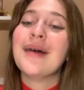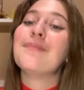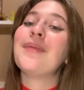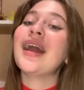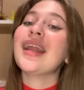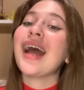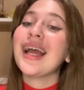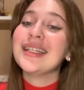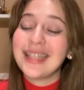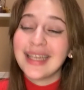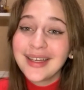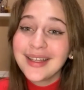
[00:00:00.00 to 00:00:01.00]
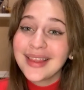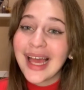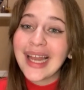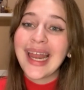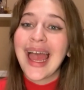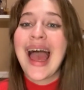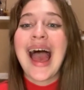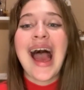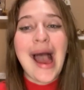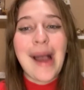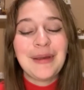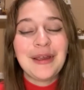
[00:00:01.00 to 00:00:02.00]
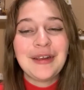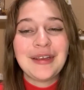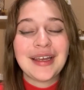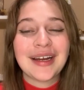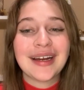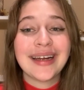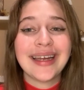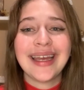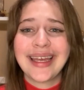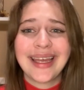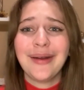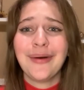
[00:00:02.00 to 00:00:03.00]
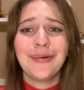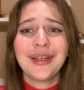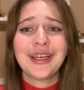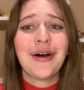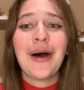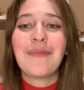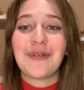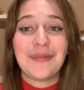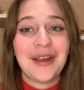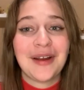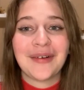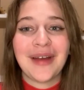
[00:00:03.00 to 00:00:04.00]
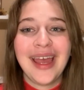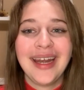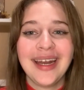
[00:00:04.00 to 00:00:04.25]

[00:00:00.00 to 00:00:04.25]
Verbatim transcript: But until then, Happy New Year. It can only go up from here, right?